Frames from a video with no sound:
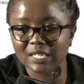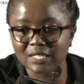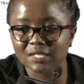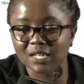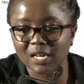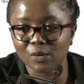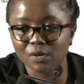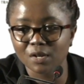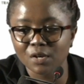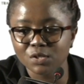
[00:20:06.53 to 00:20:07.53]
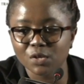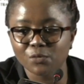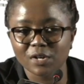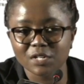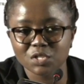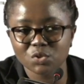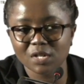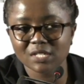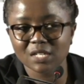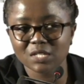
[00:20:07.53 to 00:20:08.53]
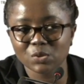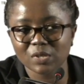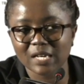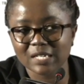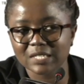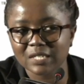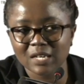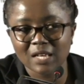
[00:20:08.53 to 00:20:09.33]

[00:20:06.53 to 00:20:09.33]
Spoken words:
Yes, it's allowed. So if your registrar tells you that